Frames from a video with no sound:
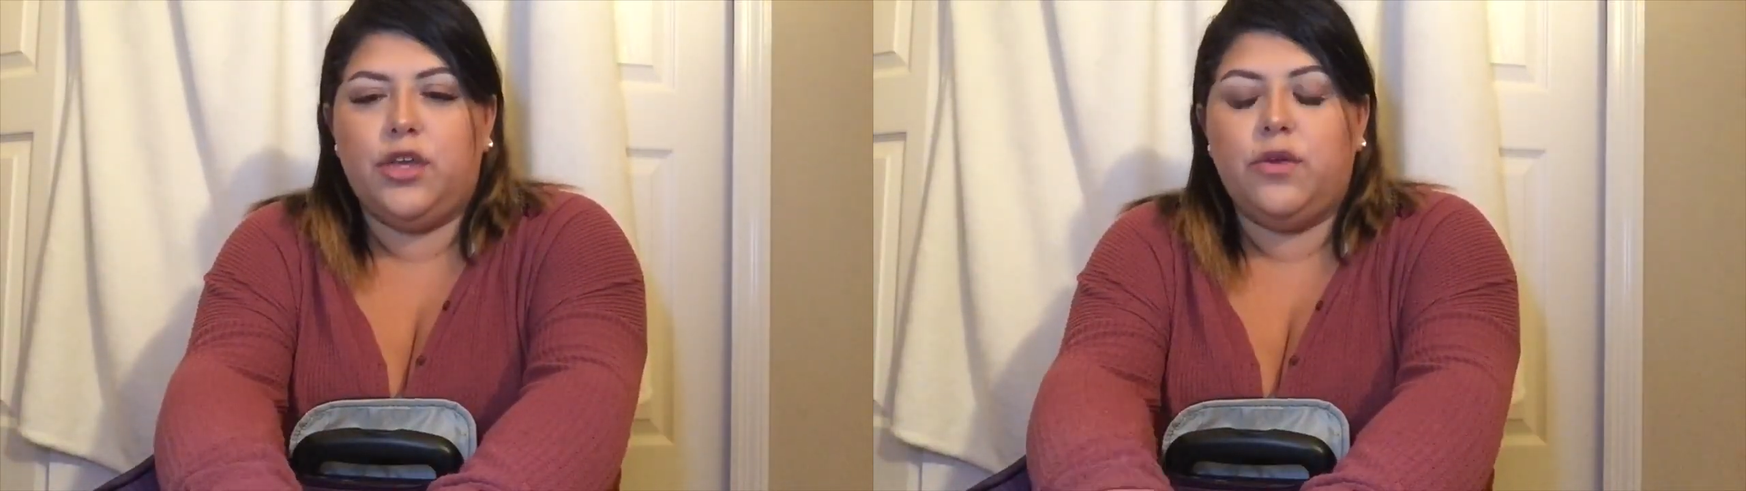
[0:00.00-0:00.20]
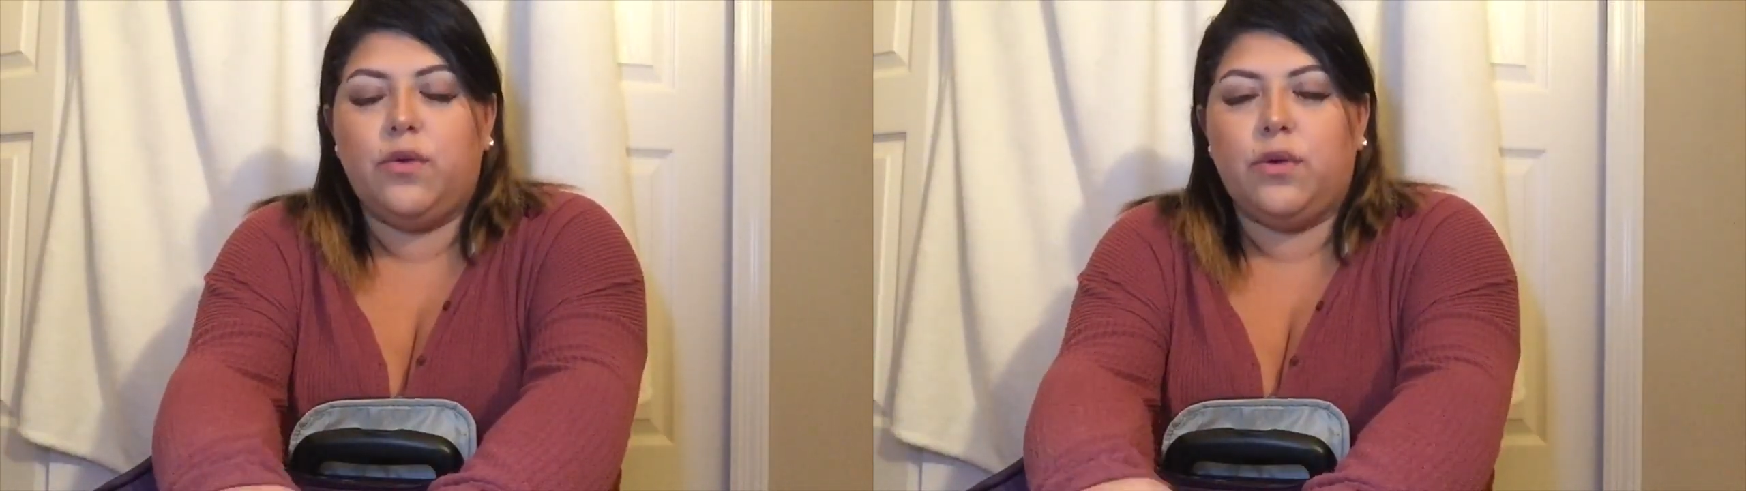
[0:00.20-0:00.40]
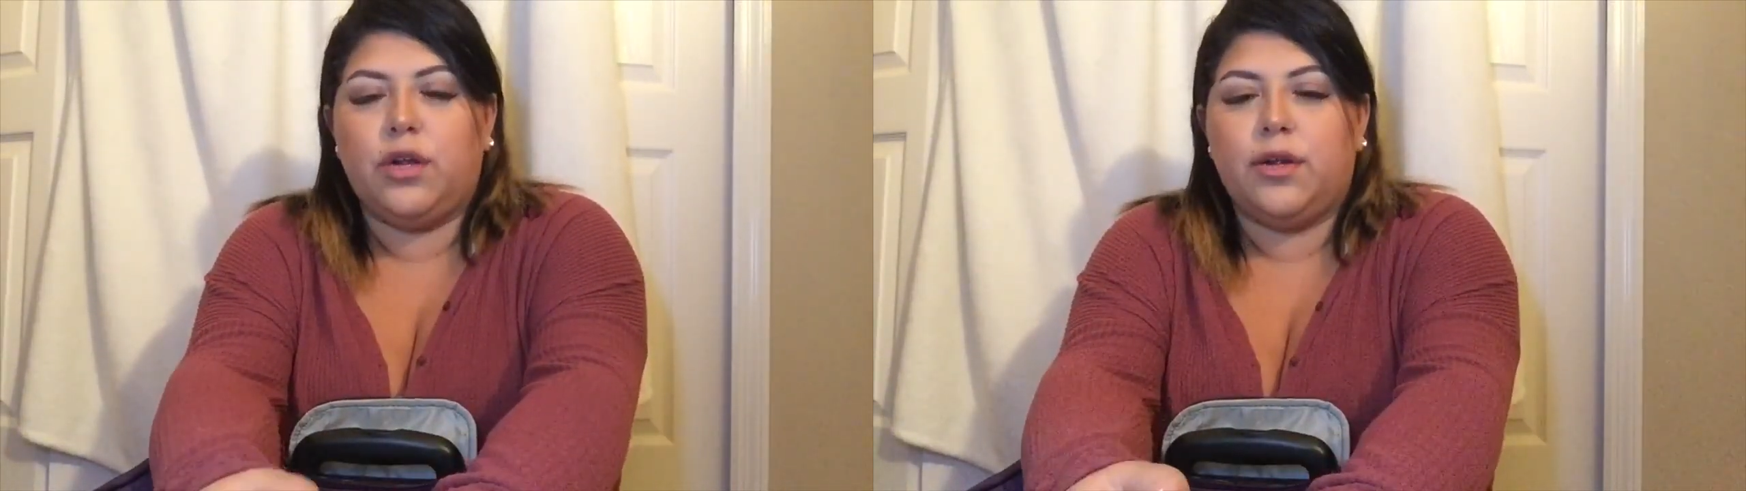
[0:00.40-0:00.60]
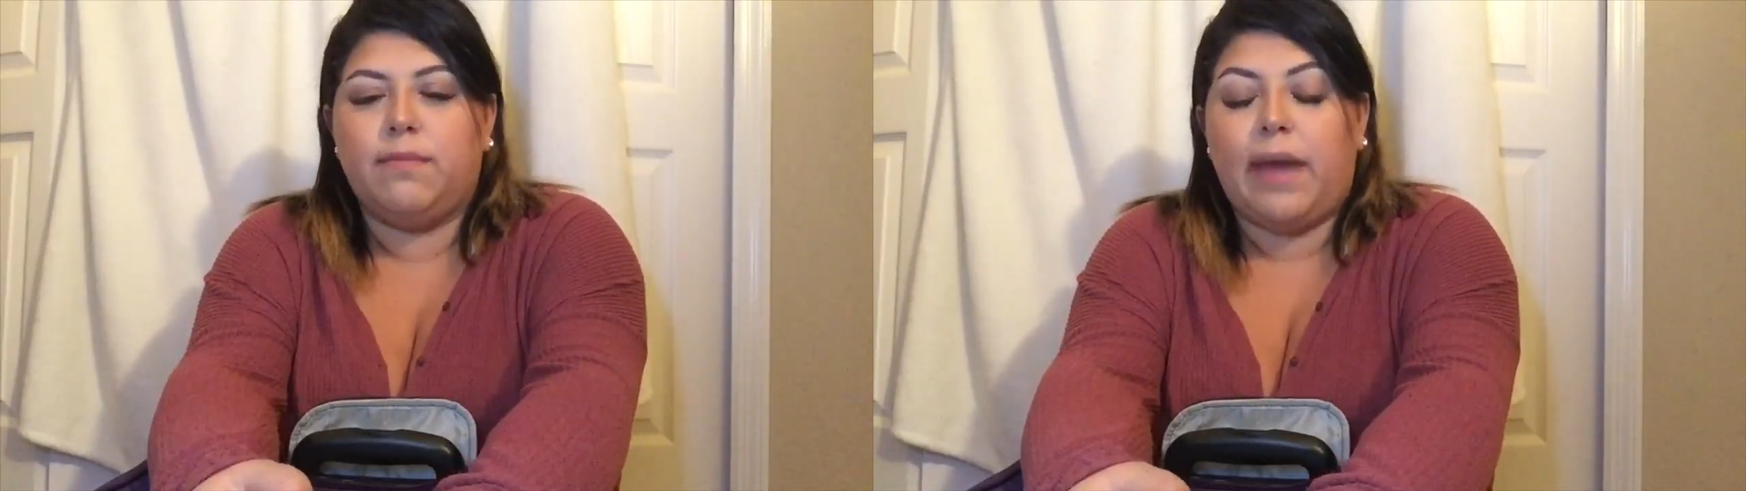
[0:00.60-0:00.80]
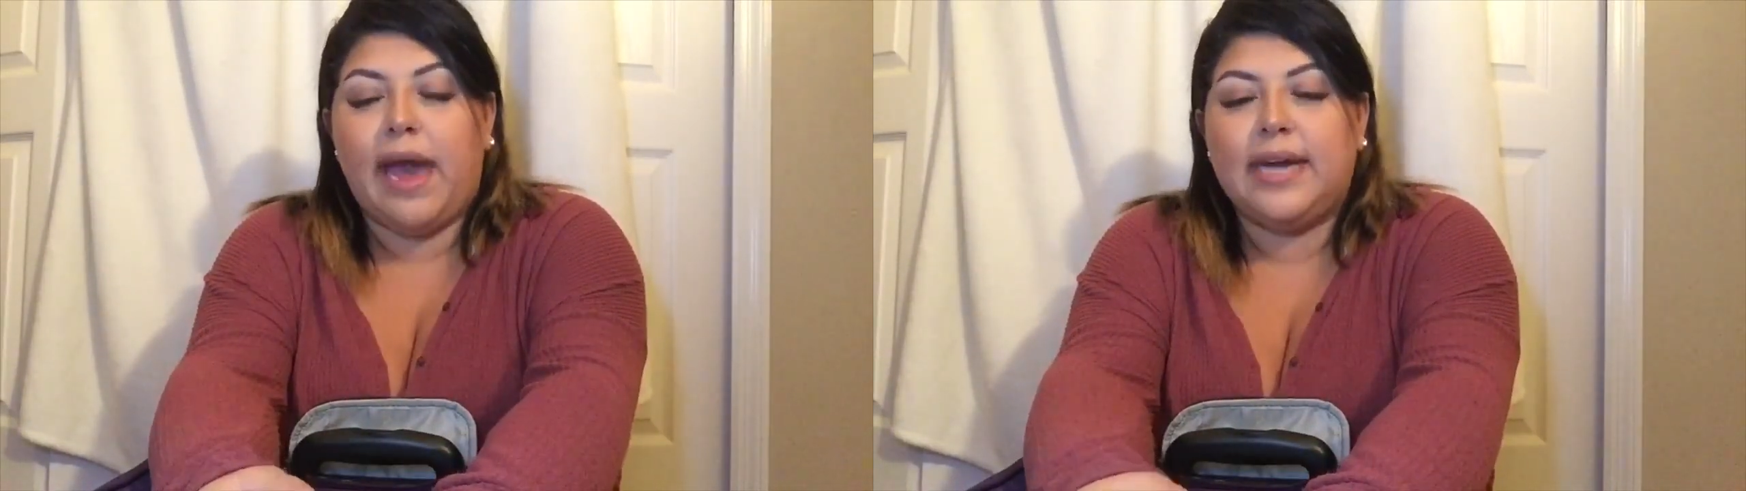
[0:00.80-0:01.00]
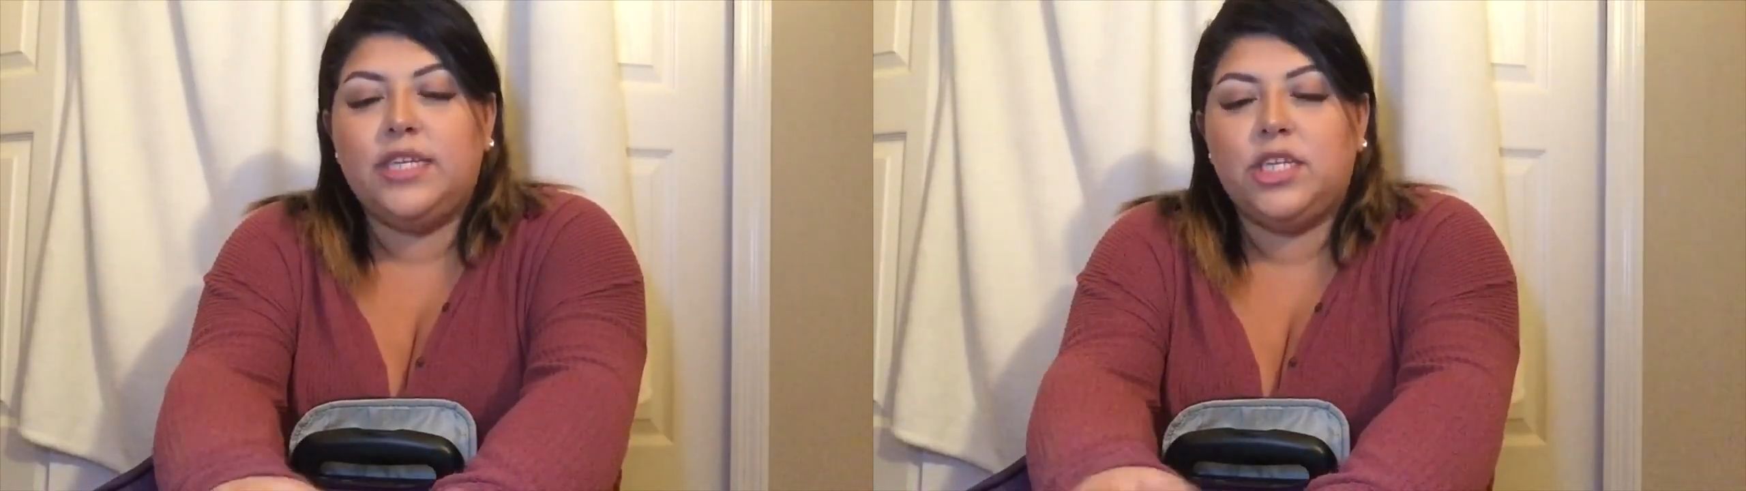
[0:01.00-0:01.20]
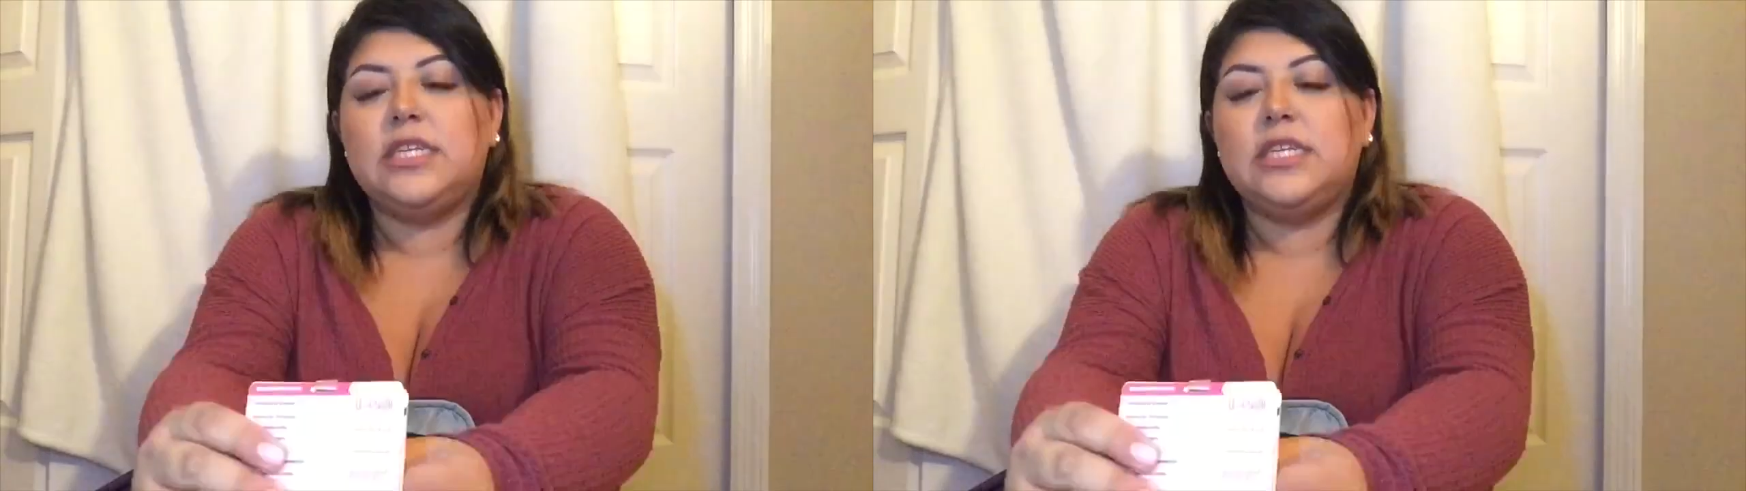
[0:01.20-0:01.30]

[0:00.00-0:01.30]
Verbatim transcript: your badge.